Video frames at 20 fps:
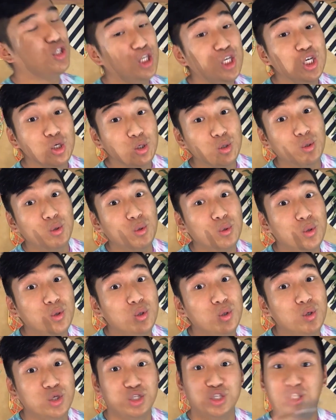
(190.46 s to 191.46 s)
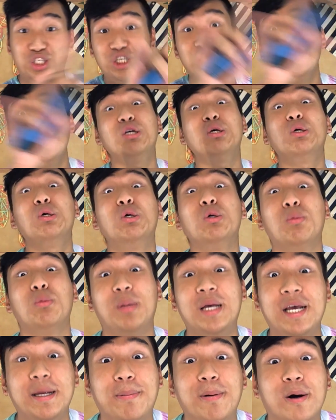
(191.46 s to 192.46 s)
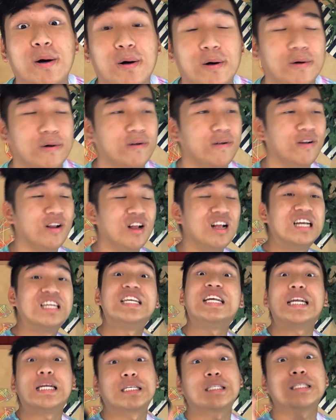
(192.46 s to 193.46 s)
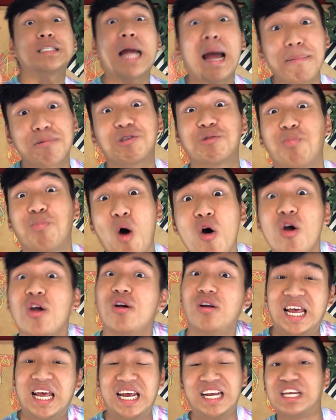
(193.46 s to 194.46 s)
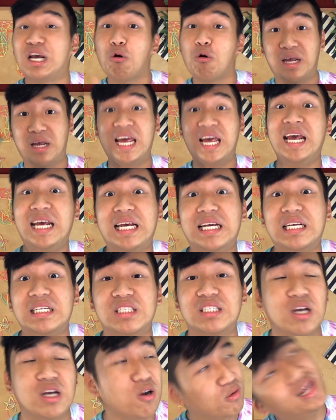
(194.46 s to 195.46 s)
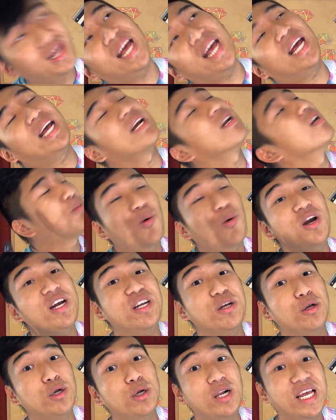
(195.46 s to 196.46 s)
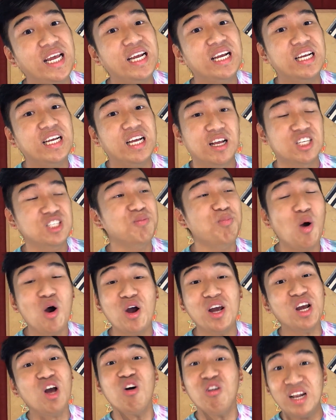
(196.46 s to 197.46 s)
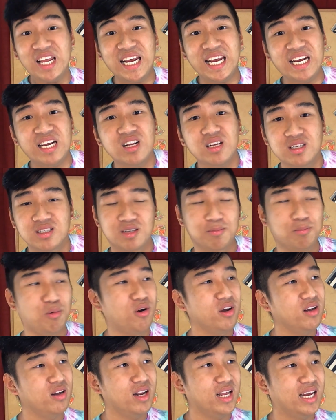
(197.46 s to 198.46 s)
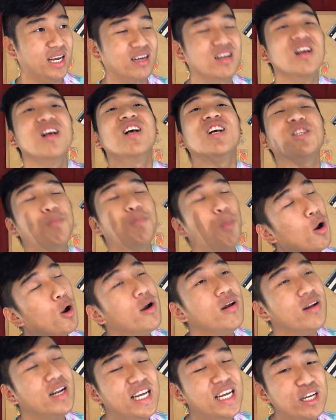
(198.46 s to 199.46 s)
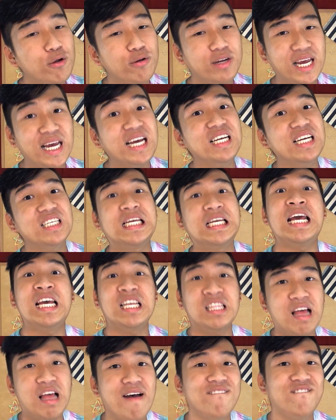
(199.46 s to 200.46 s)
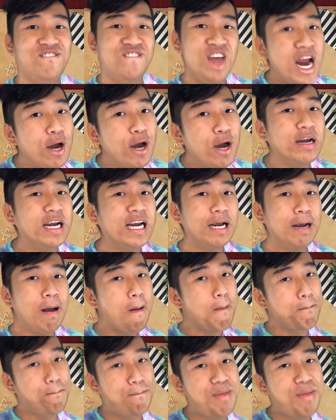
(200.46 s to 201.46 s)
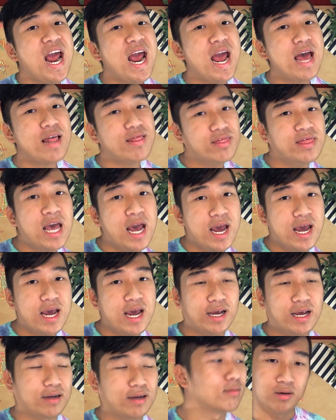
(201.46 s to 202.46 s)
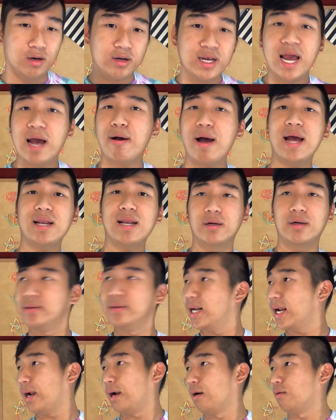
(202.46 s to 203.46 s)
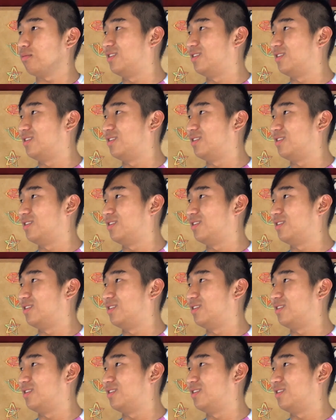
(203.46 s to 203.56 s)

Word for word: You, you people need to stop spoiling your kids, okay? Spoiling, spoiling, spoiling. Spoiling your kids is a very bad thing. Look how I turned there.